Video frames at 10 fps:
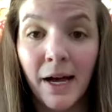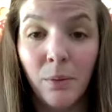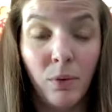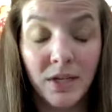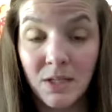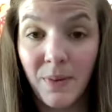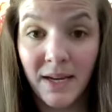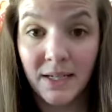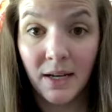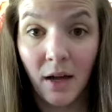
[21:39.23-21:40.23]
We just
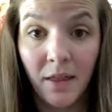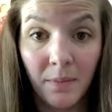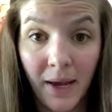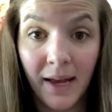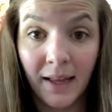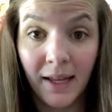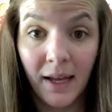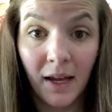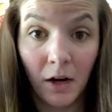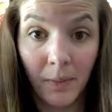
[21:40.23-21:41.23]
painted all the paneling
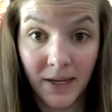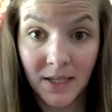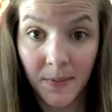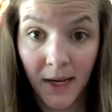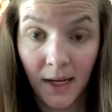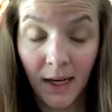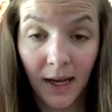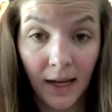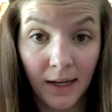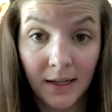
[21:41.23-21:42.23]
in our basement
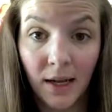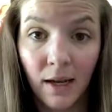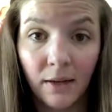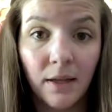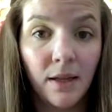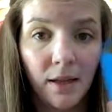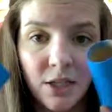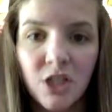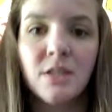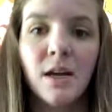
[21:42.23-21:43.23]
and it
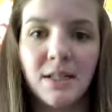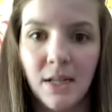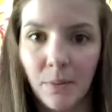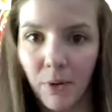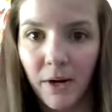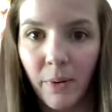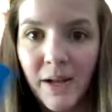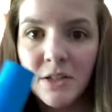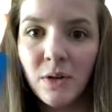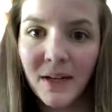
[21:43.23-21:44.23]
just sucked it up right away.
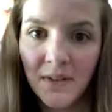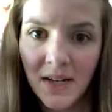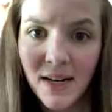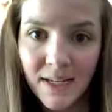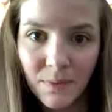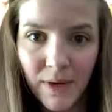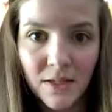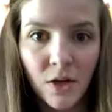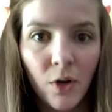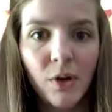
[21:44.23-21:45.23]
So it gives it a nice base
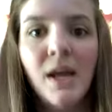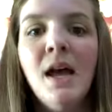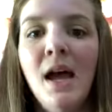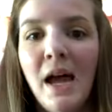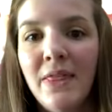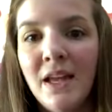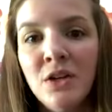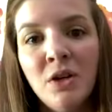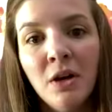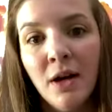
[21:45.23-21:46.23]
coat, and then do
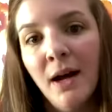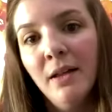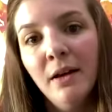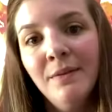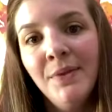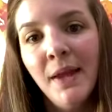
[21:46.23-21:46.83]
your color.